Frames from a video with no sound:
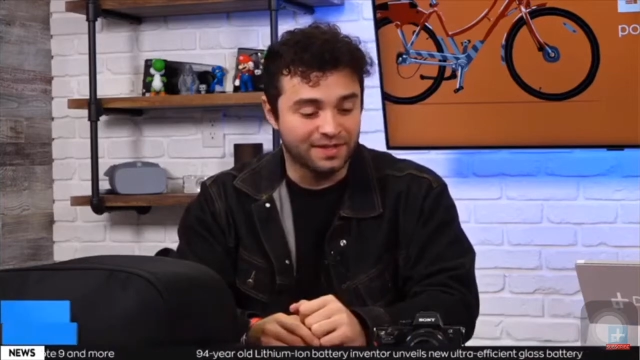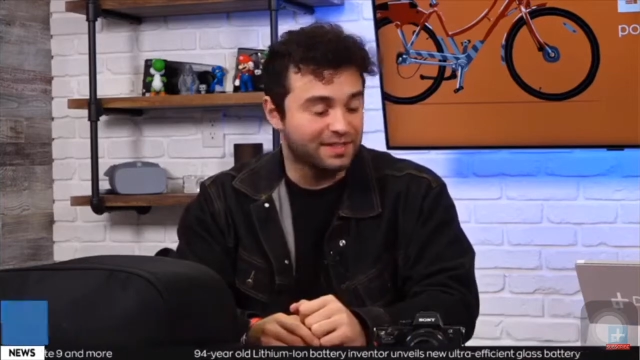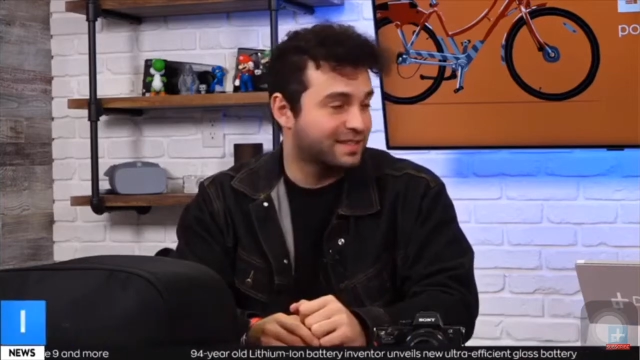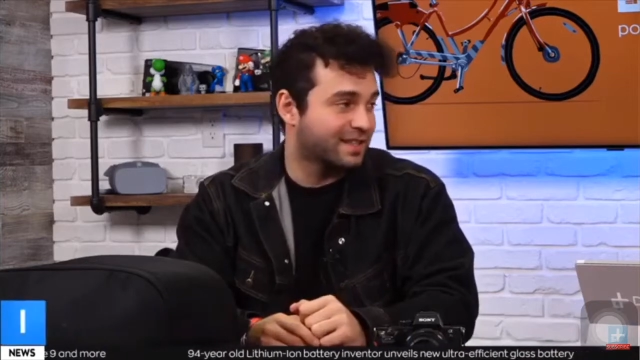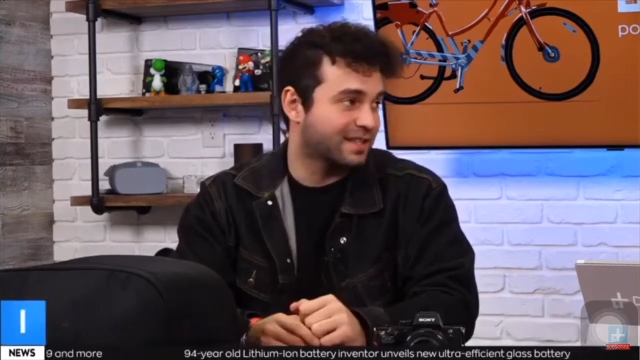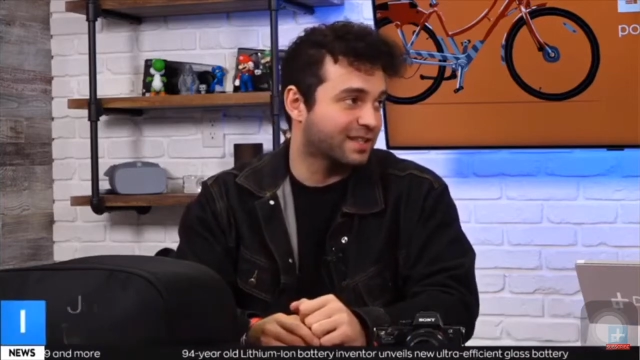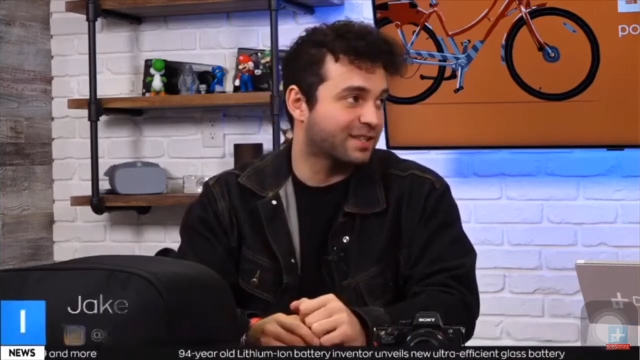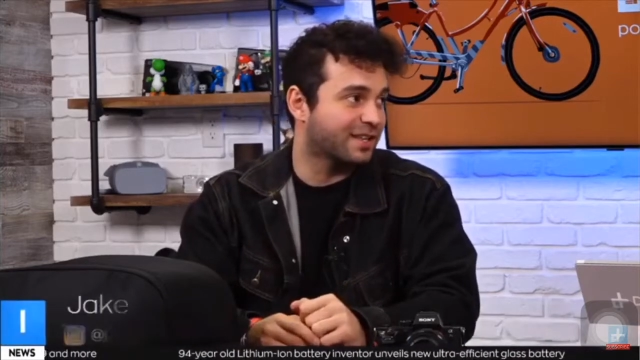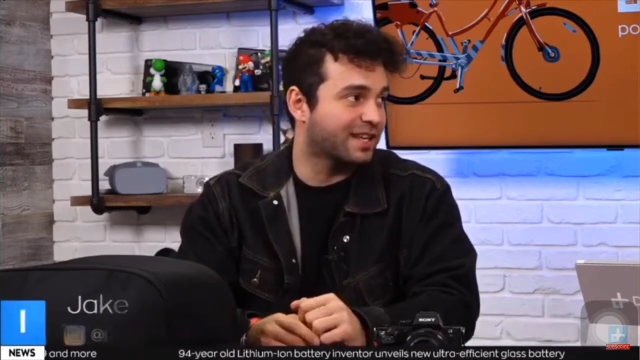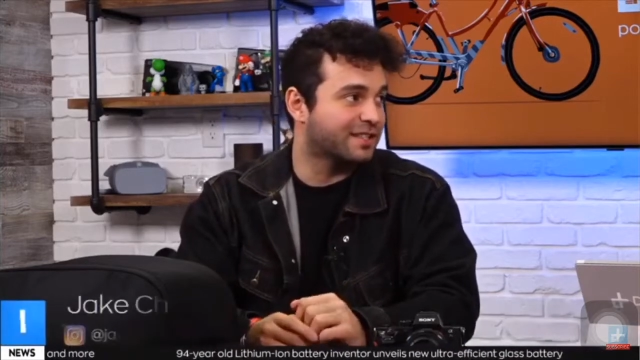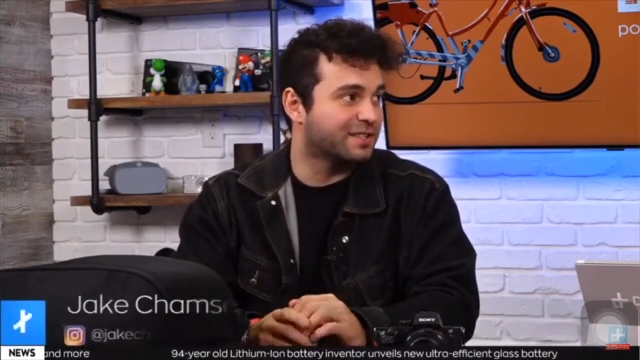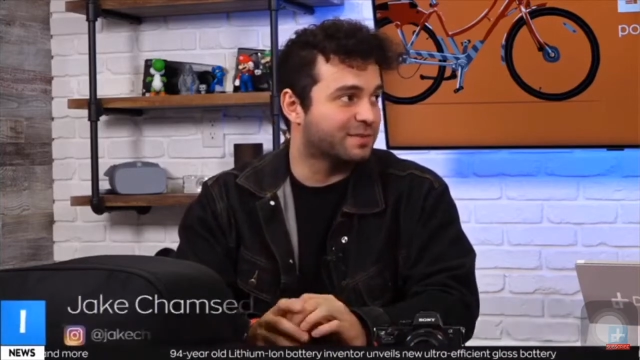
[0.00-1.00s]
I think this is like a good
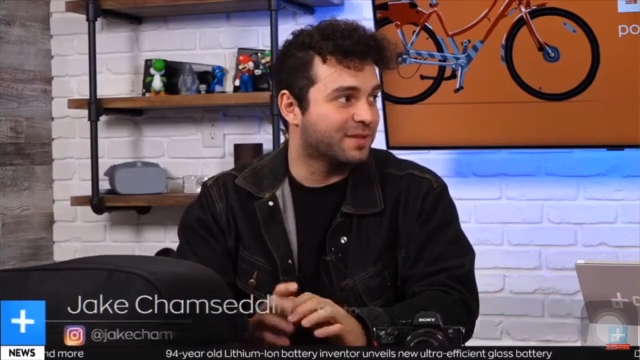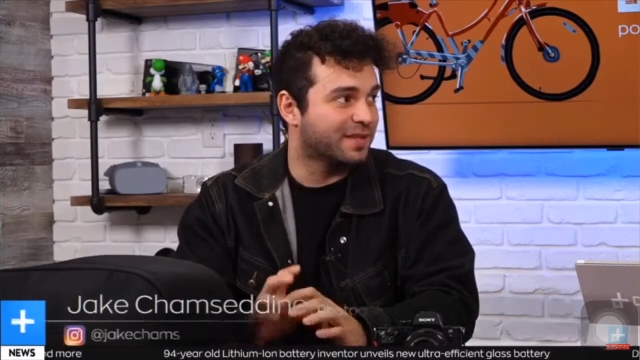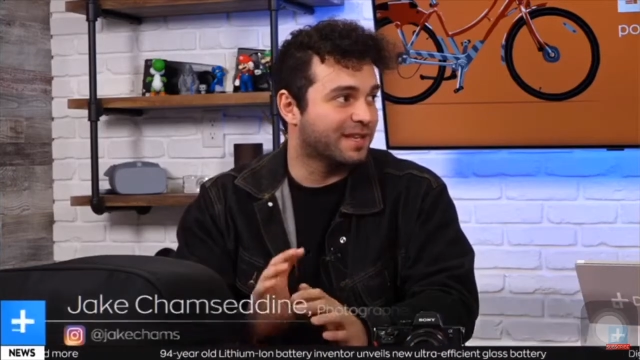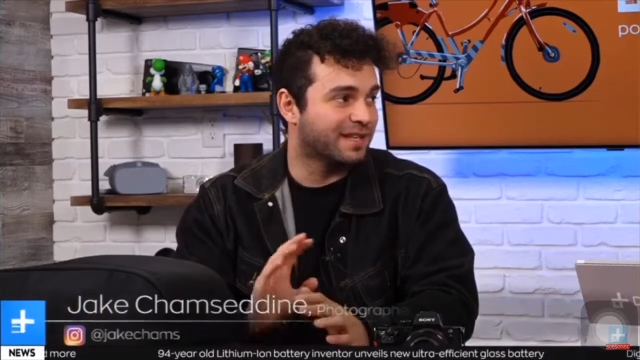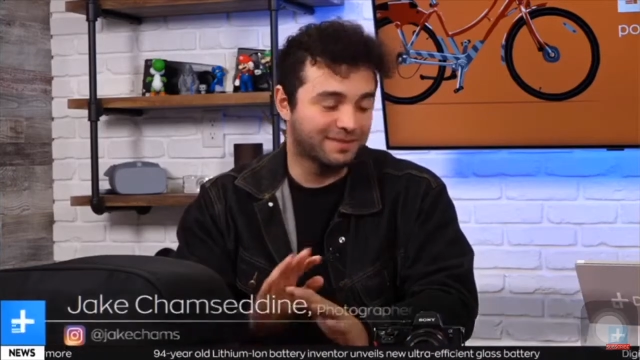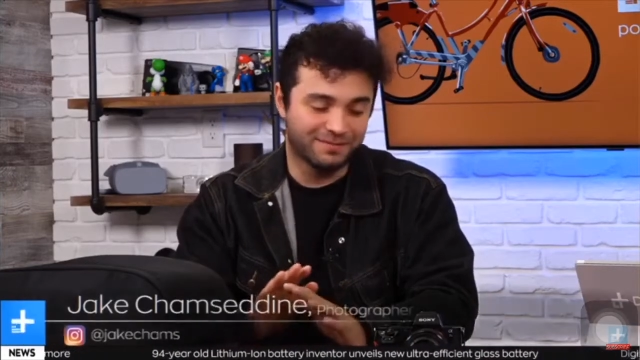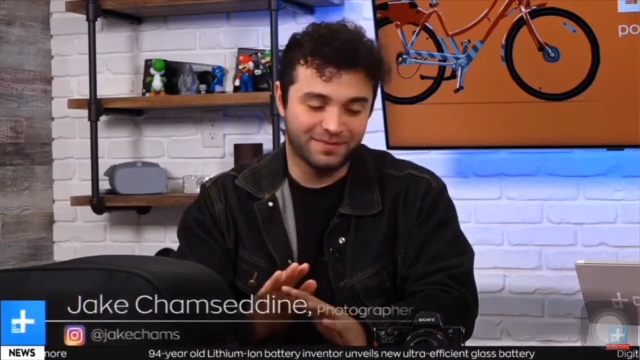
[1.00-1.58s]
age to be like,